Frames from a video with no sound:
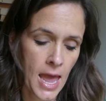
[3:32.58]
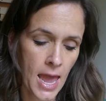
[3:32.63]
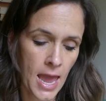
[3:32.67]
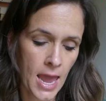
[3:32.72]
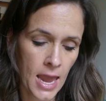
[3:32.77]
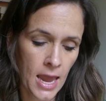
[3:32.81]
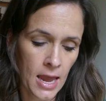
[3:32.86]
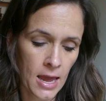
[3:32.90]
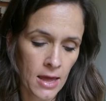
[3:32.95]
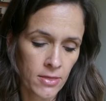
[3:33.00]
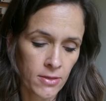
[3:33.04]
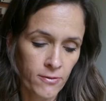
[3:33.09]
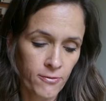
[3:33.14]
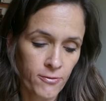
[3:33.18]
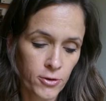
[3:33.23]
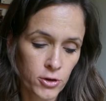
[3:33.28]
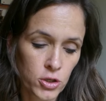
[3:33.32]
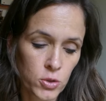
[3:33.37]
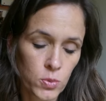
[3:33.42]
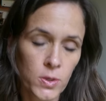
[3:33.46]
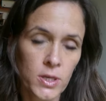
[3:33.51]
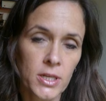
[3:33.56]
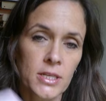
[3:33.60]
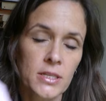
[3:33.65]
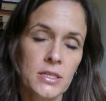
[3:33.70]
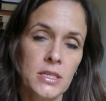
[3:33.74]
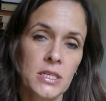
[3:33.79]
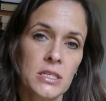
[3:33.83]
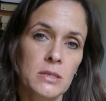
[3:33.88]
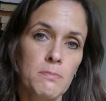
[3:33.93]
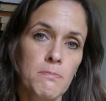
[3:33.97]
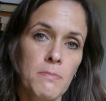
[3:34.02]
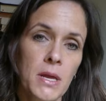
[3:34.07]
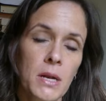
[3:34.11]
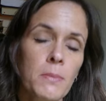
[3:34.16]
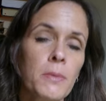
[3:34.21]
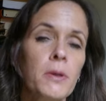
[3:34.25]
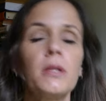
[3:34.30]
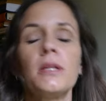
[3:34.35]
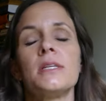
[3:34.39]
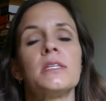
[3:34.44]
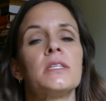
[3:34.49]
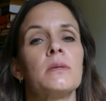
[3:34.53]
And the first one is this
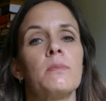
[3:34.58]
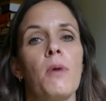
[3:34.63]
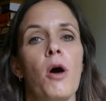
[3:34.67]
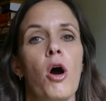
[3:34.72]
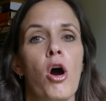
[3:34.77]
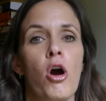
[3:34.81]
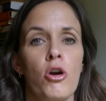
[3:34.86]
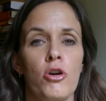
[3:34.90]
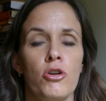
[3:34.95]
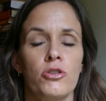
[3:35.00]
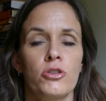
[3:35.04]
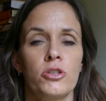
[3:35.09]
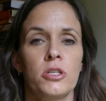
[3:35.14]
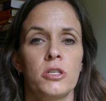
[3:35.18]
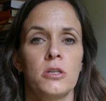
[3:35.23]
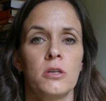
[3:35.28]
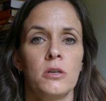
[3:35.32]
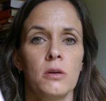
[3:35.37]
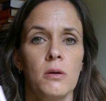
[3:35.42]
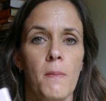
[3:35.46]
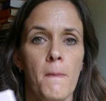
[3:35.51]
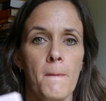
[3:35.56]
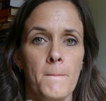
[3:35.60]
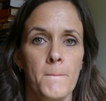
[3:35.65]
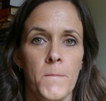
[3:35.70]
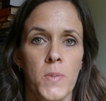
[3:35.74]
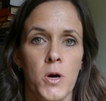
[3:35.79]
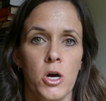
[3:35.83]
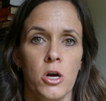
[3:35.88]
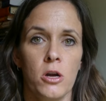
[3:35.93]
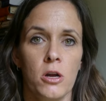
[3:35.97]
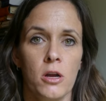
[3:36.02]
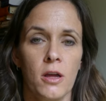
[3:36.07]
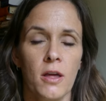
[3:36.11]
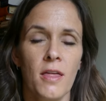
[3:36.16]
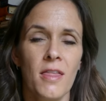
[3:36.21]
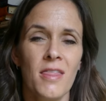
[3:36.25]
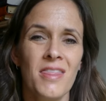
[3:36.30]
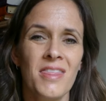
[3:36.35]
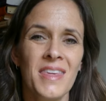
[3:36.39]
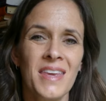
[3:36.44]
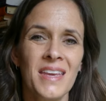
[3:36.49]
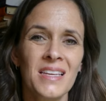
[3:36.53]
minimalism art book.
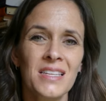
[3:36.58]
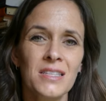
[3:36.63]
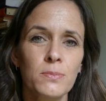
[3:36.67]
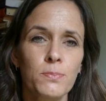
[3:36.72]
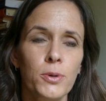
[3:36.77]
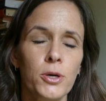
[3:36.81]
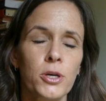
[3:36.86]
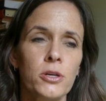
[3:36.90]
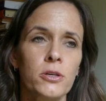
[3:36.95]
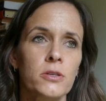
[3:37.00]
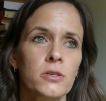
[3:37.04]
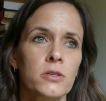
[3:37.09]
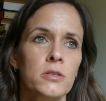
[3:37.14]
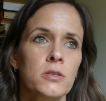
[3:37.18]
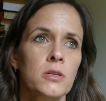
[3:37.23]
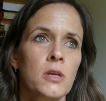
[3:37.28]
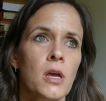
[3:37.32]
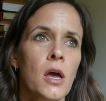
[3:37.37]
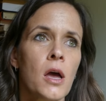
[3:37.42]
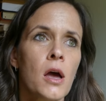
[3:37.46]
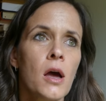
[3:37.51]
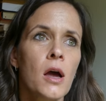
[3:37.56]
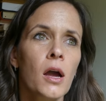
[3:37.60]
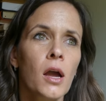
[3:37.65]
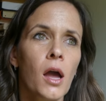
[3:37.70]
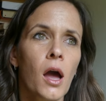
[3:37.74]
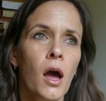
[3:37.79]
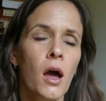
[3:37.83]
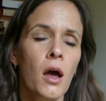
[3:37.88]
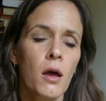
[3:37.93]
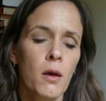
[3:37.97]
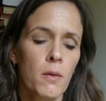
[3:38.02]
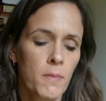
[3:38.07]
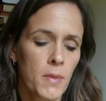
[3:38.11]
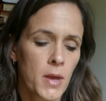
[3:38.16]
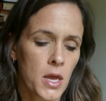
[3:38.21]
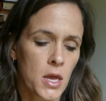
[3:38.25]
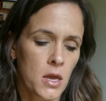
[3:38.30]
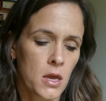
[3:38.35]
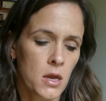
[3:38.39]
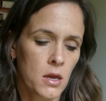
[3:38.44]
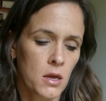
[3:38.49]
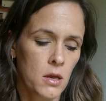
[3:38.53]
These books come
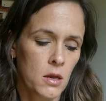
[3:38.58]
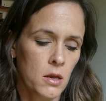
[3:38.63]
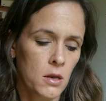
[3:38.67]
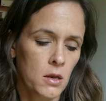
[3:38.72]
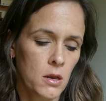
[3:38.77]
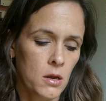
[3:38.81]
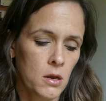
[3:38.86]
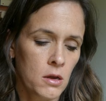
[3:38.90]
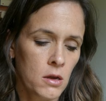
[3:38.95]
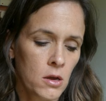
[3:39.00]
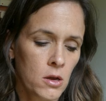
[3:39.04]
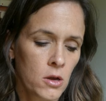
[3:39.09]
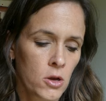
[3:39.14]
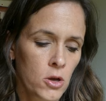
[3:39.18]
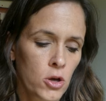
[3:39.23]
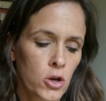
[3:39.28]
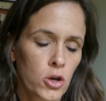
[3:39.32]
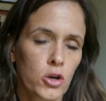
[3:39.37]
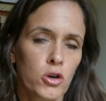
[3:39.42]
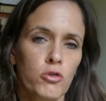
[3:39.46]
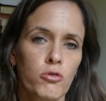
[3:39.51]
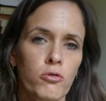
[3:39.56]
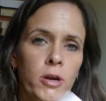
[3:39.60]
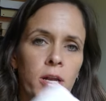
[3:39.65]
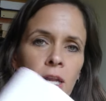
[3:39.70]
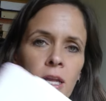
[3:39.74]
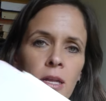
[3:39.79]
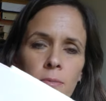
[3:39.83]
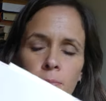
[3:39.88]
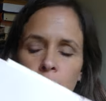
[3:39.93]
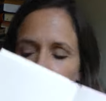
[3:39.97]
in gridded